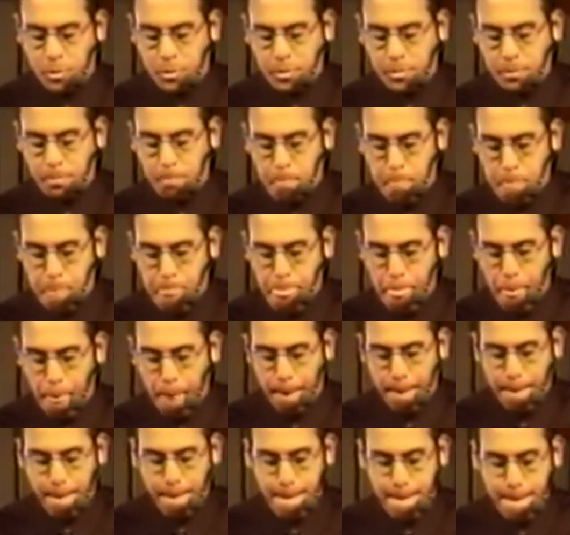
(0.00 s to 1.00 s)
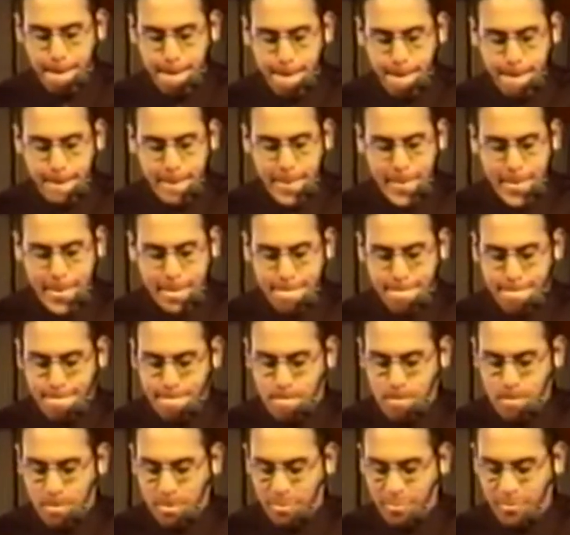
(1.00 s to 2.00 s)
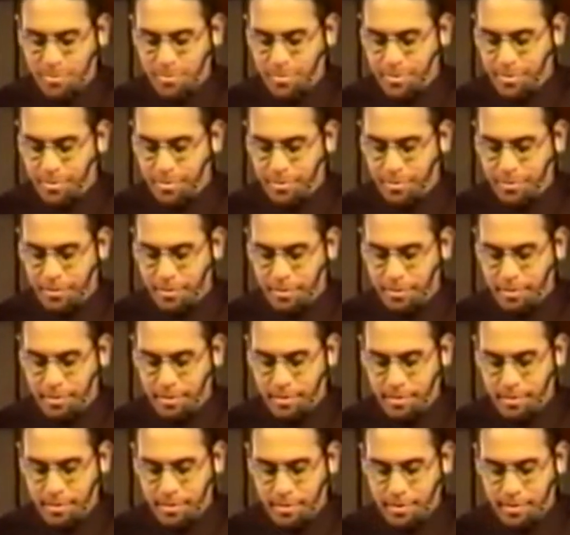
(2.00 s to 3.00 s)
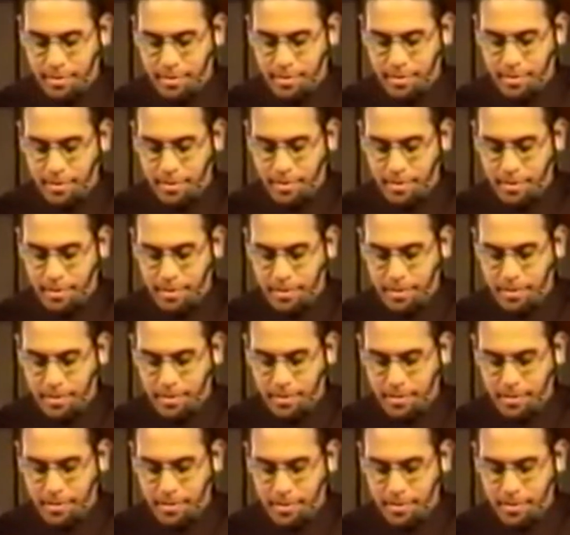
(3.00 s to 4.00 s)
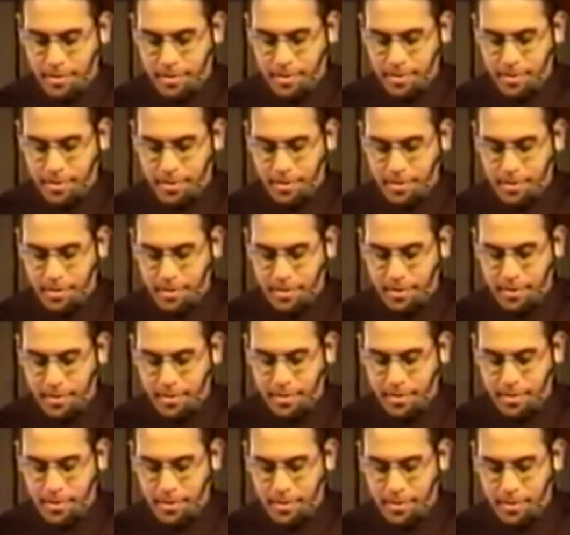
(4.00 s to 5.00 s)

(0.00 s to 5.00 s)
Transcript: No one is speaking in this clip.